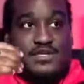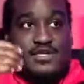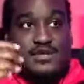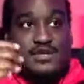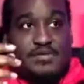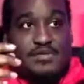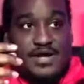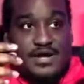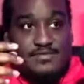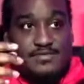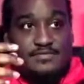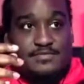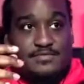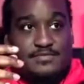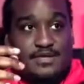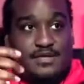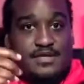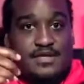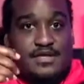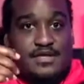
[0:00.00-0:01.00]
in hip hop.
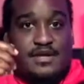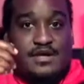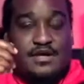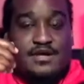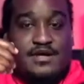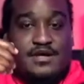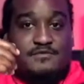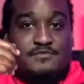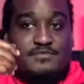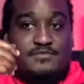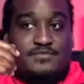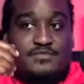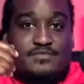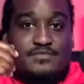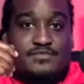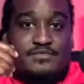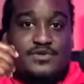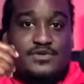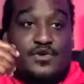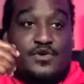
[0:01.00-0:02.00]

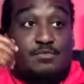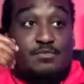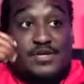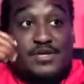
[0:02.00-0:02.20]
Mm-hmm.